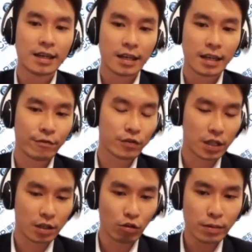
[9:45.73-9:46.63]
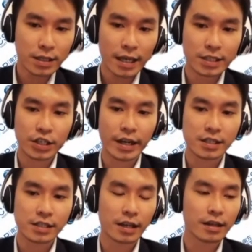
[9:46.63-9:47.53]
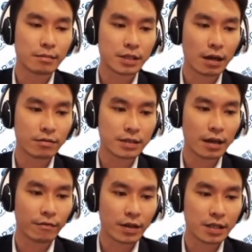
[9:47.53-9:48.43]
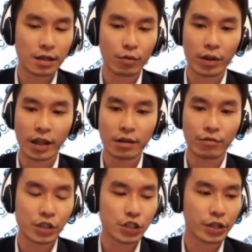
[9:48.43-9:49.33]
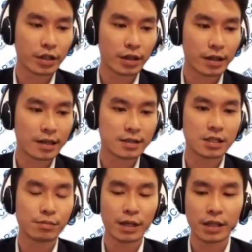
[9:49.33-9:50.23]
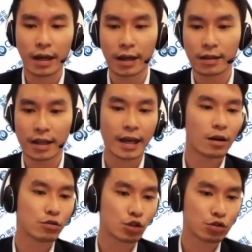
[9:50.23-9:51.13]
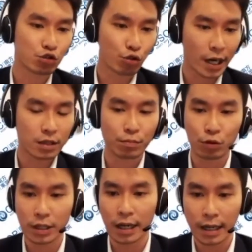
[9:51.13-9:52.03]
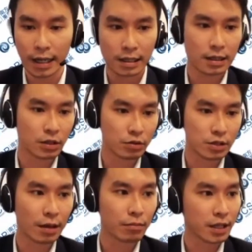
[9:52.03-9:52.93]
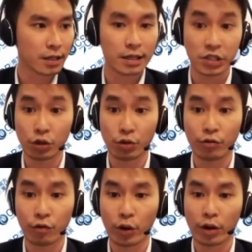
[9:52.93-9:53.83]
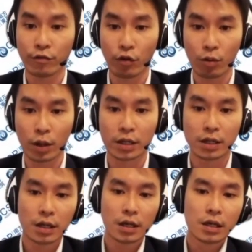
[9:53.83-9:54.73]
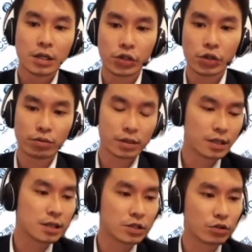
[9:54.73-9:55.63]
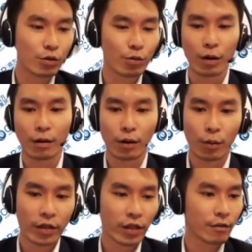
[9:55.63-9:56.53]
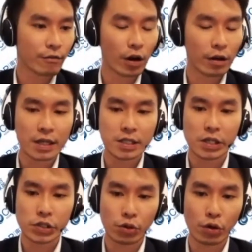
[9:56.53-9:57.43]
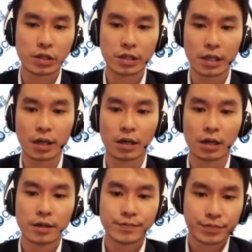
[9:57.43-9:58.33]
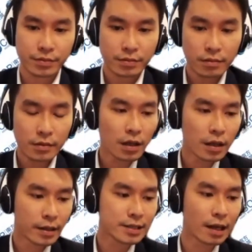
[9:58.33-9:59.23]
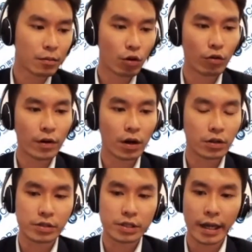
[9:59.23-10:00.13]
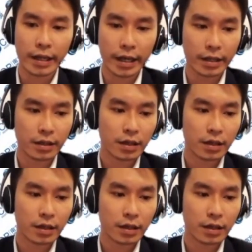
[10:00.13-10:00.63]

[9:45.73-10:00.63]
if the global tech giants, they themselves are investing within the region, does this mean that they are also trying to put their leg into something that is new going forward? So this is also one thing for investors to consider. Next up, over on to slide 8.